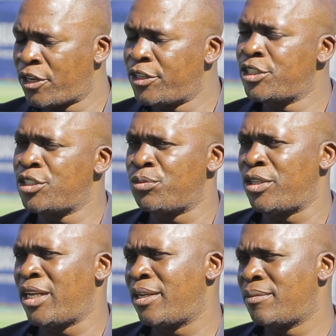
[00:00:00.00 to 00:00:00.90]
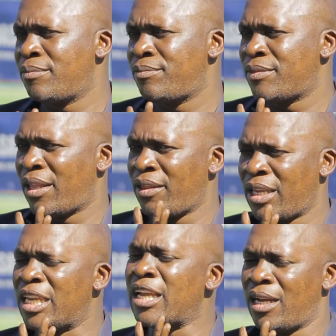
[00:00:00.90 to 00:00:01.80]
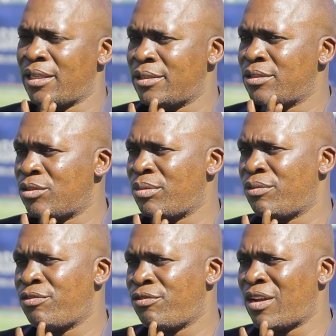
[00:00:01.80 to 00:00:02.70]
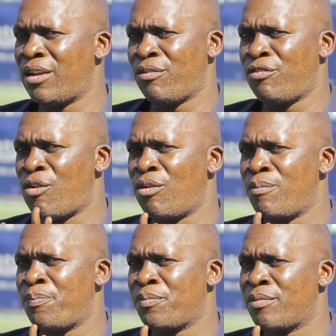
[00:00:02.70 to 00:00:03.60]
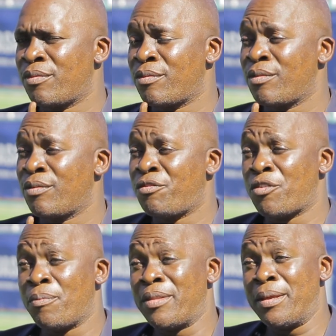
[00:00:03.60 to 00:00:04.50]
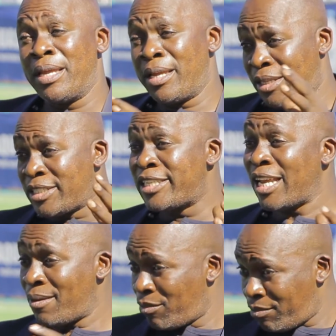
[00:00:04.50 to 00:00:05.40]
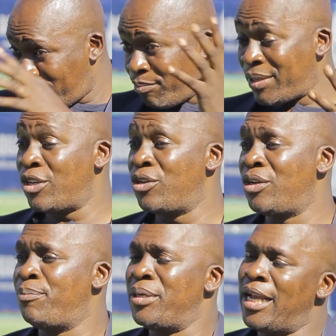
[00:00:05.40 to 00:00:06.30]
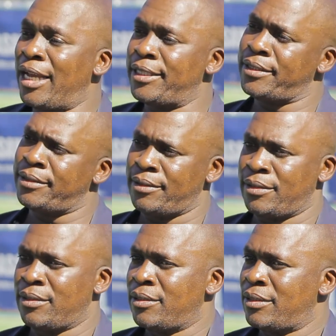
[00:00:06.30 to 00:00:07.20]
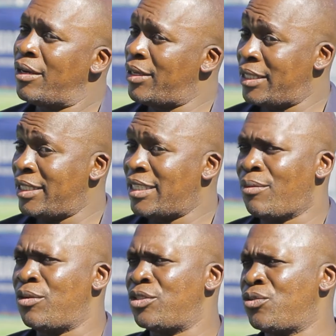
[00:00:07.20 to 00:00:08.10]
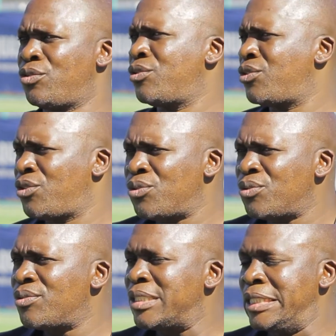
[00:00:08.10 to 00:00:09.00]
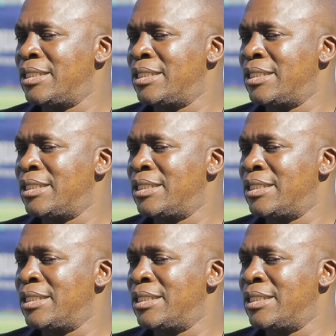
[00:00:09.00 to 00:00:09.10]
Chris Chivoye. I think, yeah, should be 4 from the same big guys. Now at that time I was also still